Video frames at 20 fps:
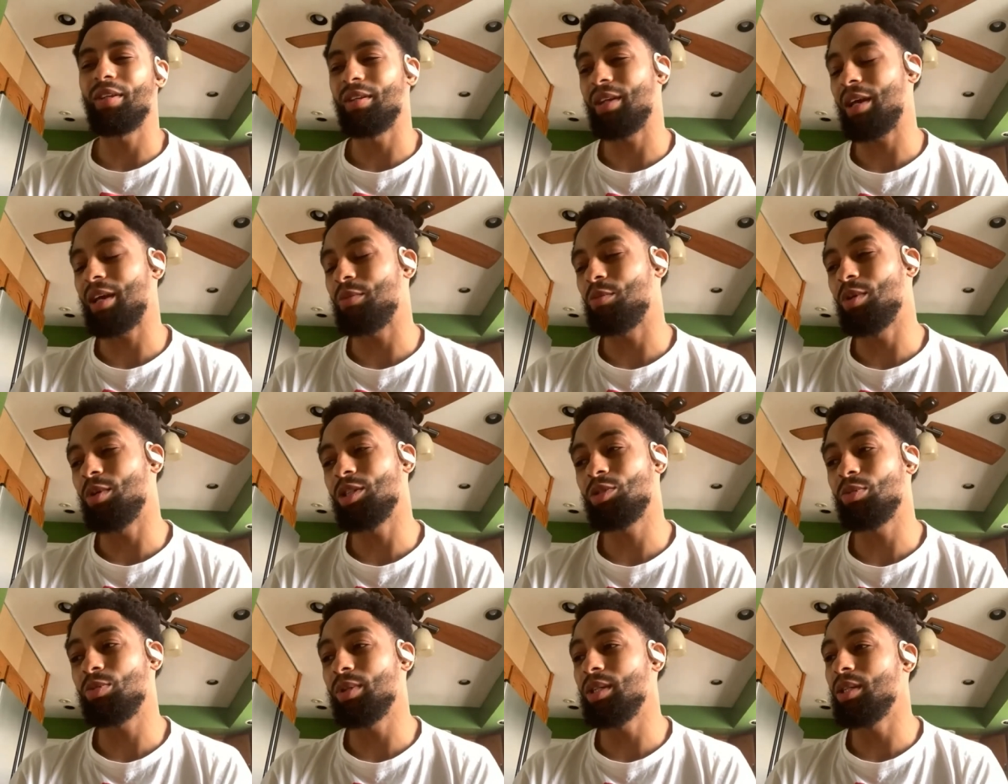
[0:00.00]
And like
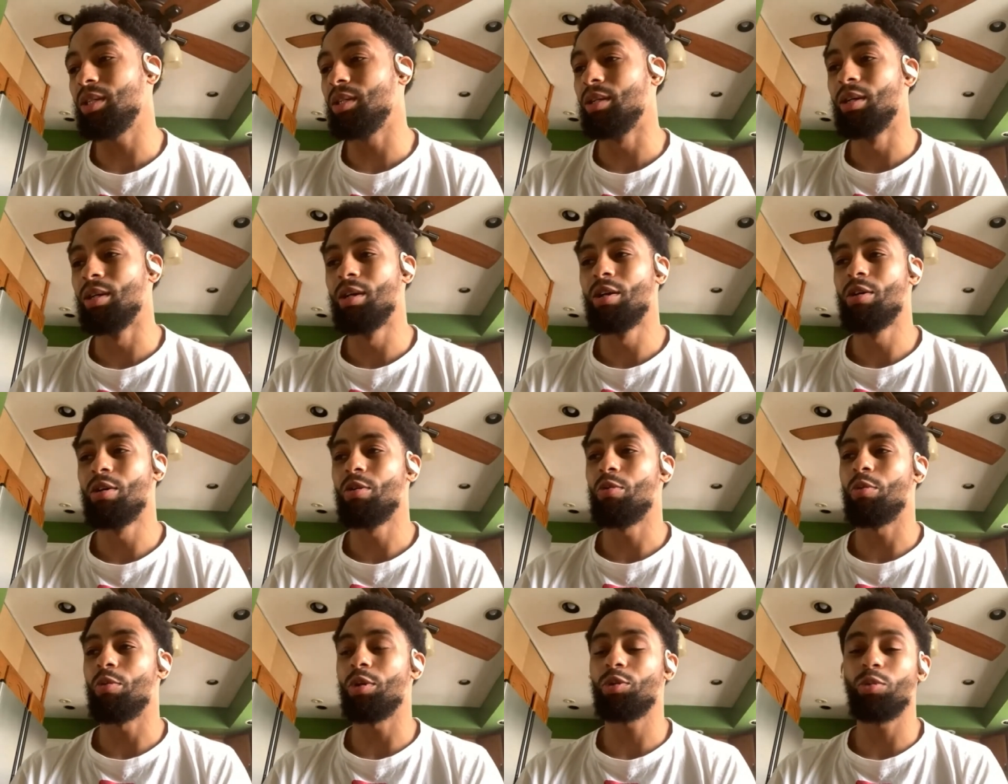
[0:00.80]
once we
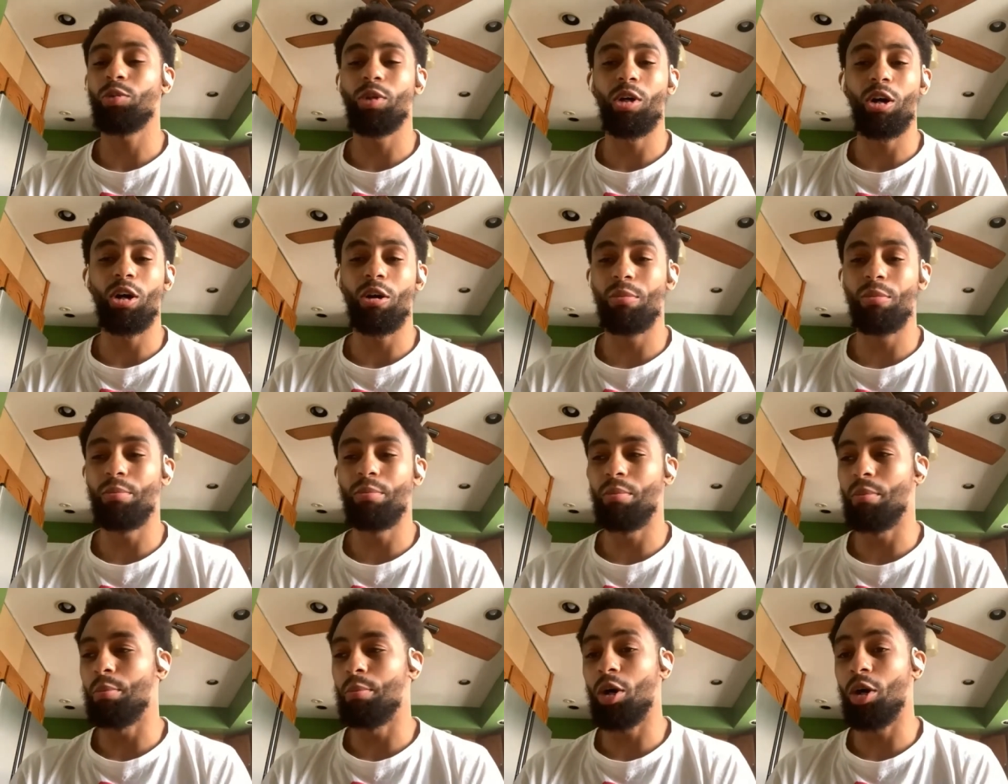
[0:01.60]

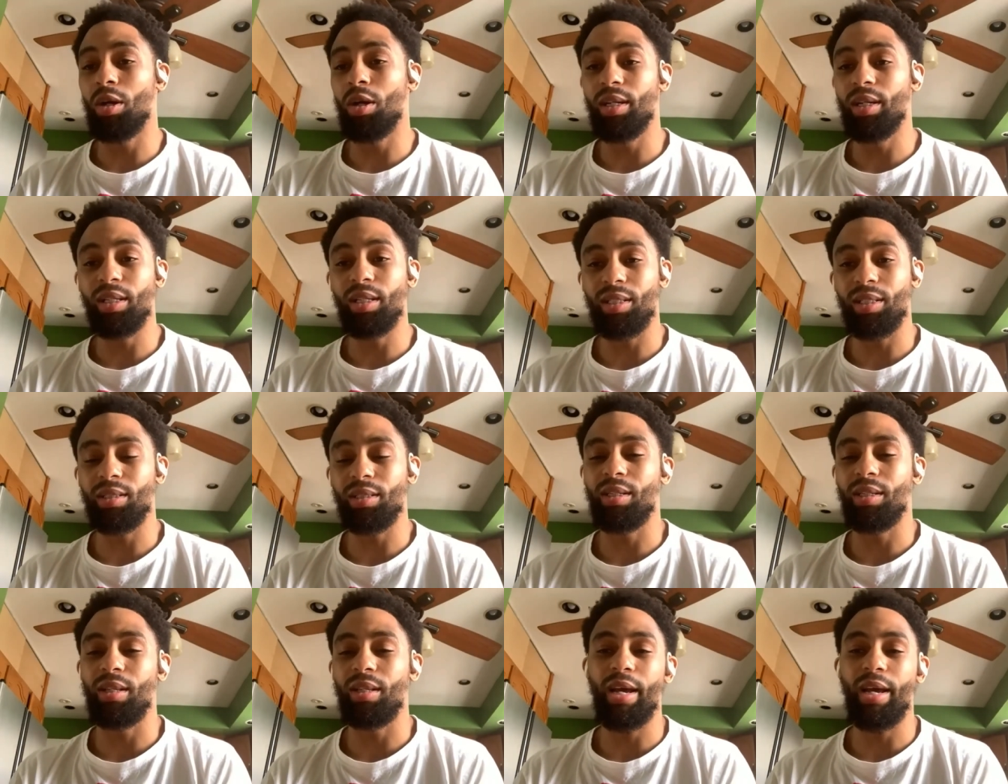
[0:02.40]
all bought into
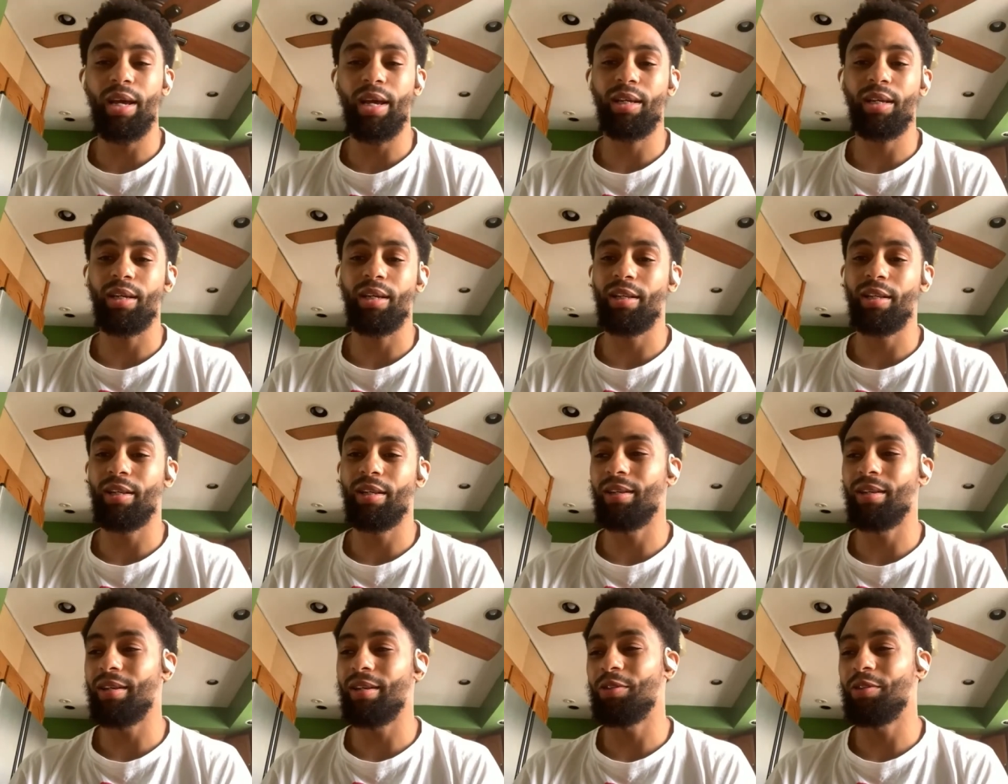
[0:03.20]
that,
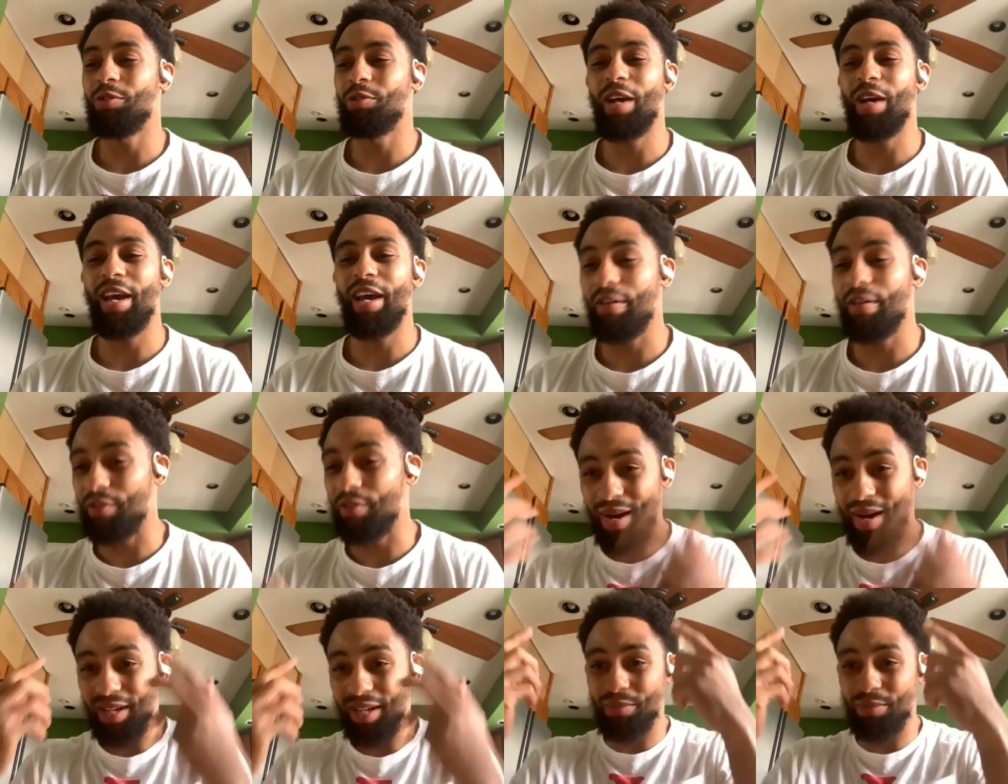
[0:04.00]
and you had
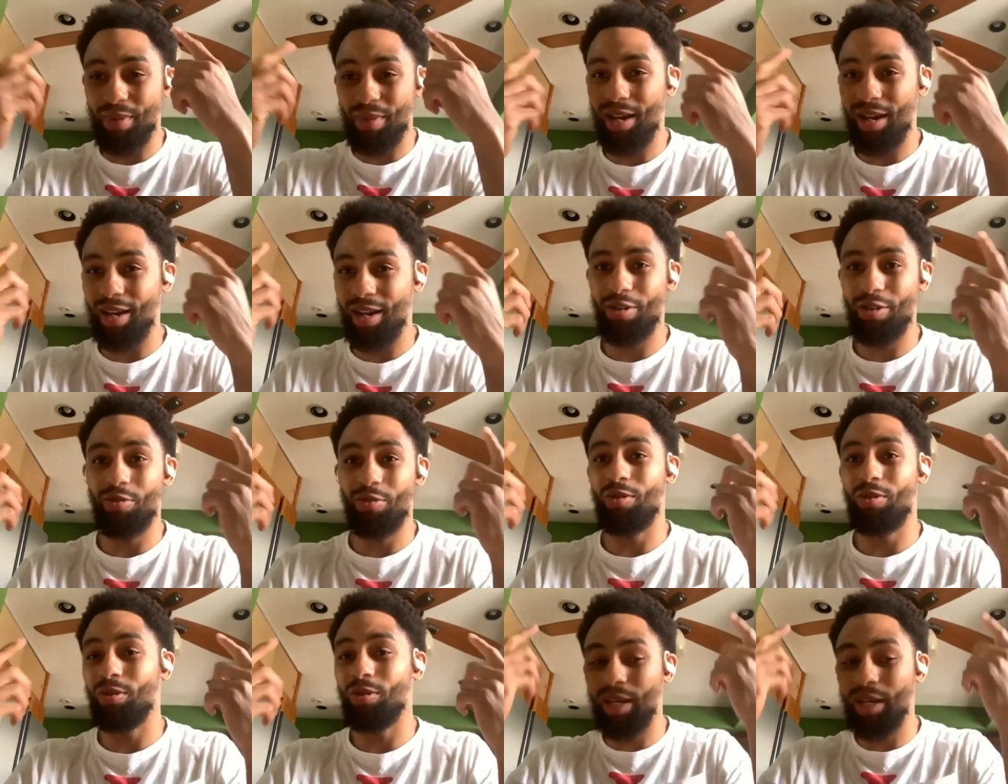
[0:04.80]
everybody's mind like,
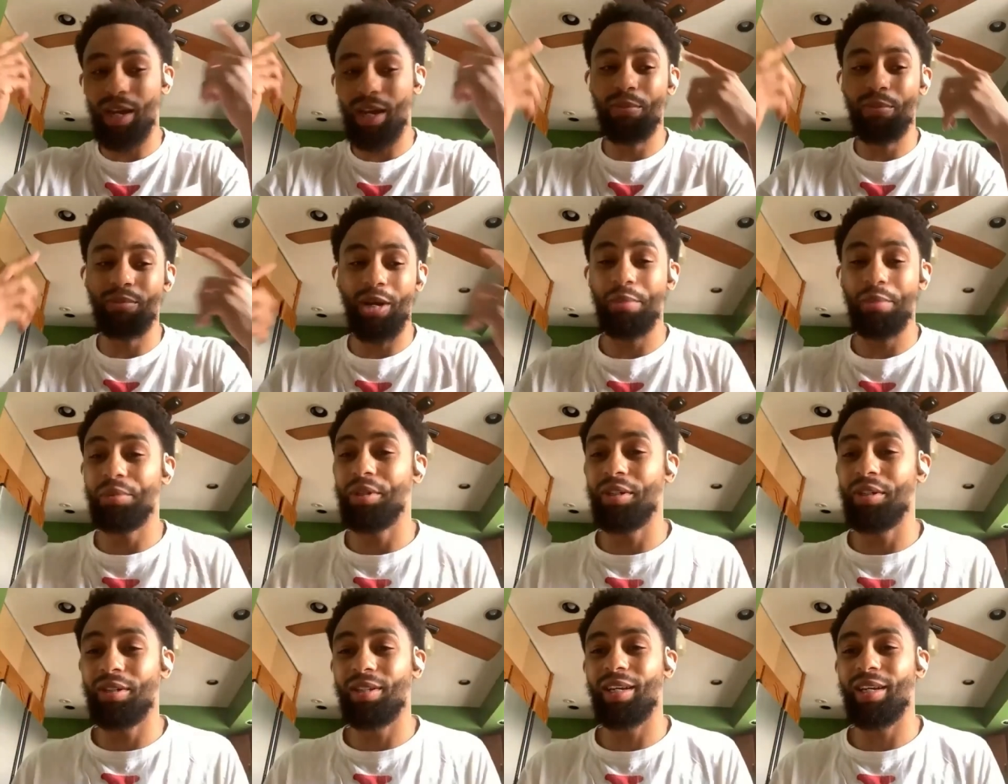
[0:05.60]
oh, okay, I'm
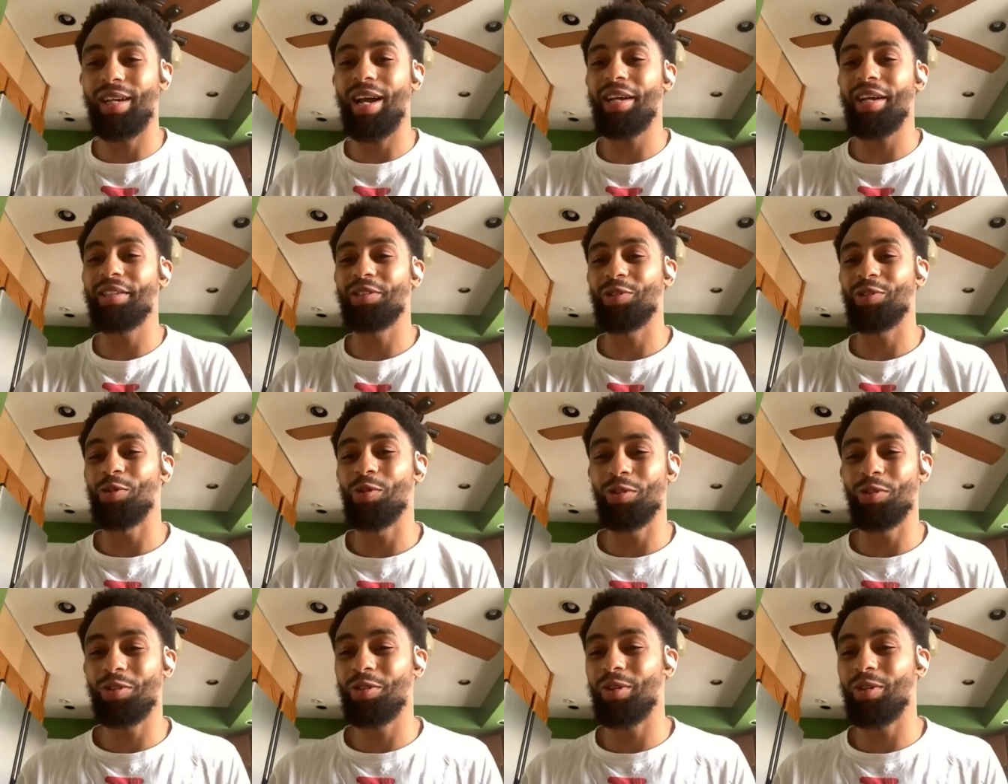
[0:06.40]
good. Like I can
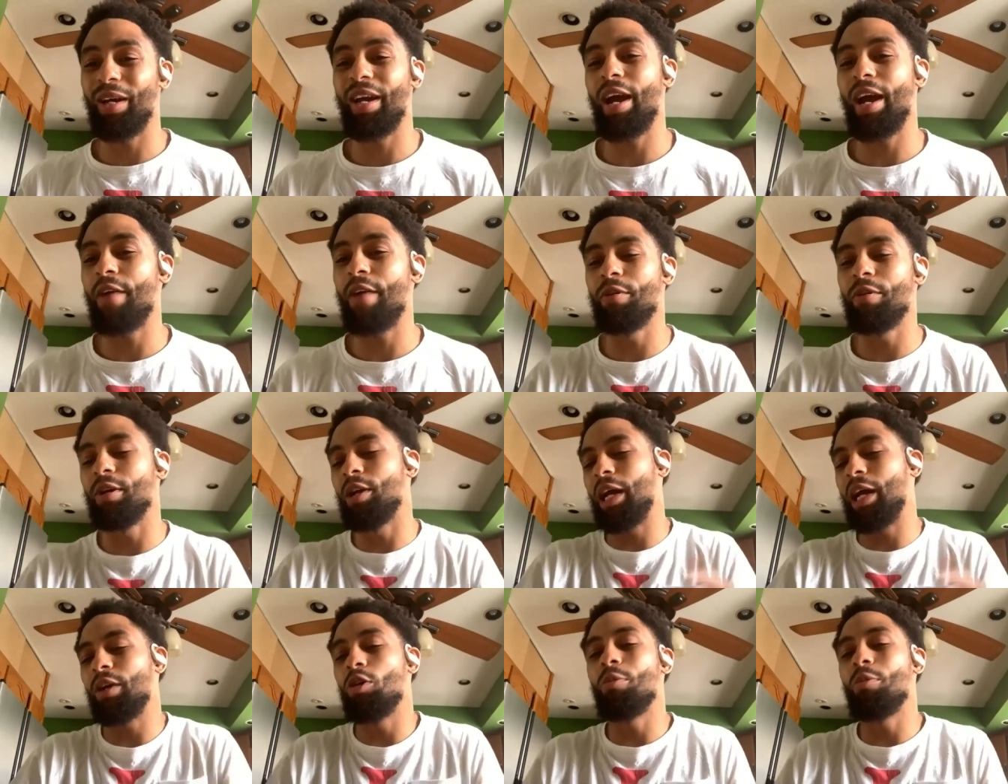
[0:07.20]
score too. Like
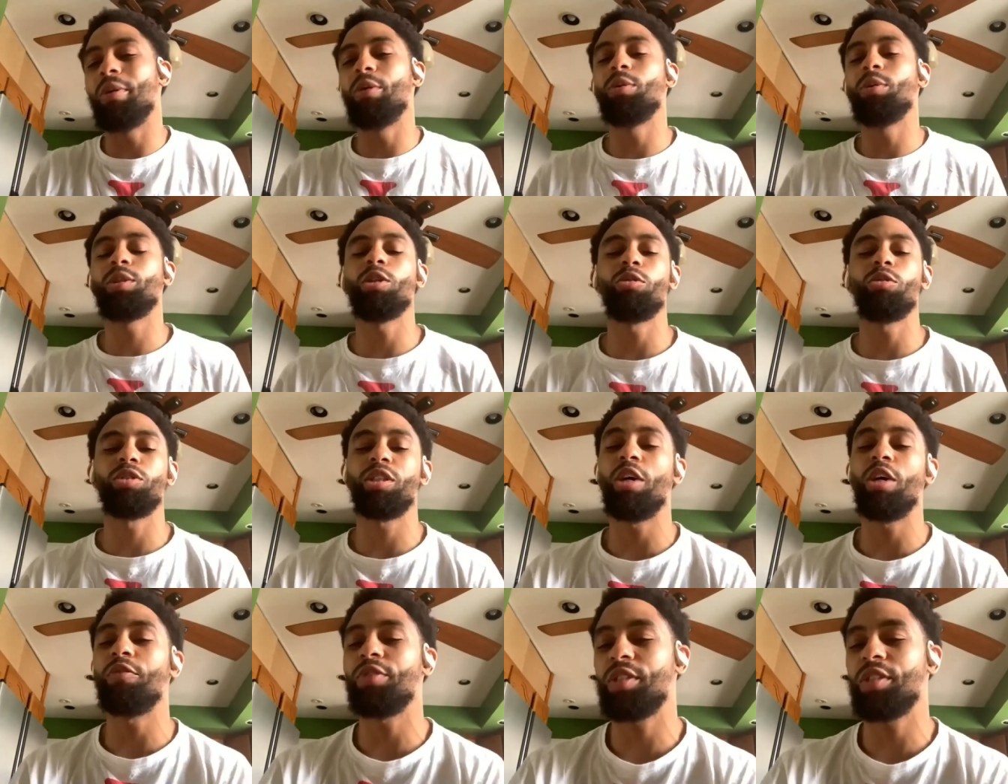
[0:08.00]
it was no
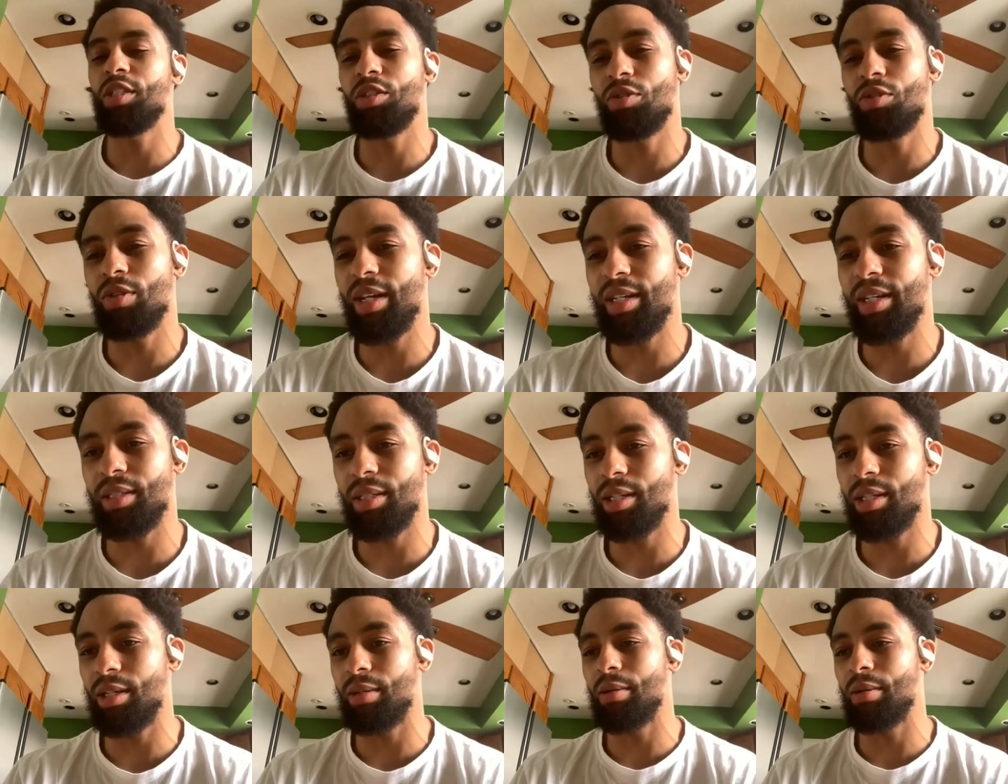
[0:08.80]
selfishness on that
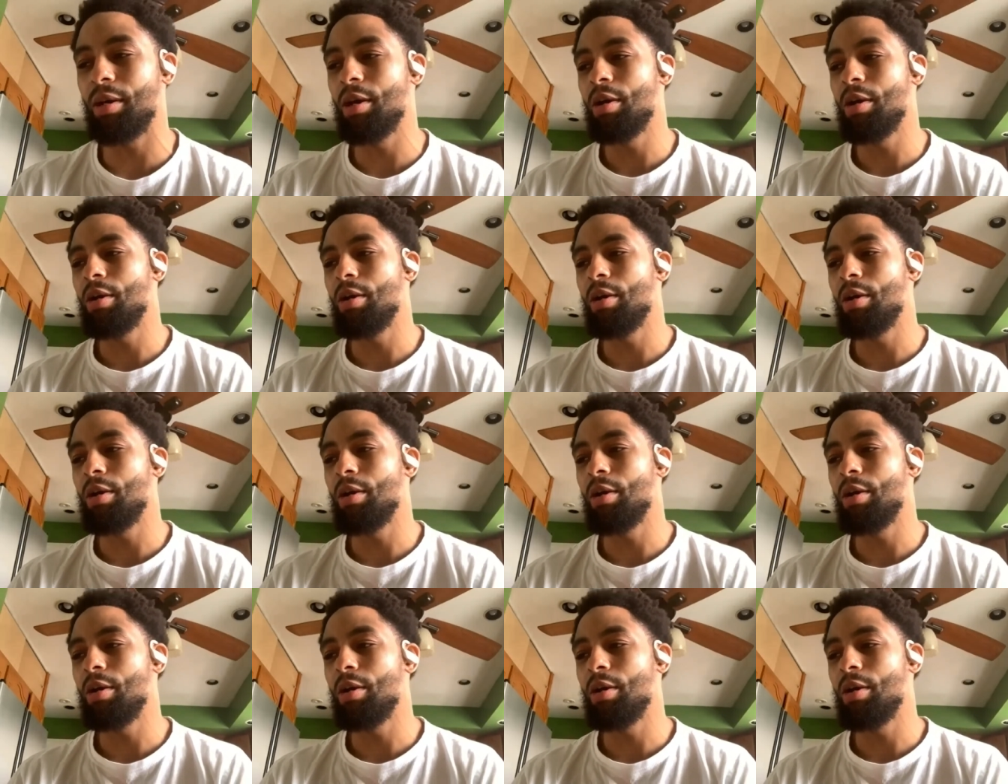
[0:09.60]
team.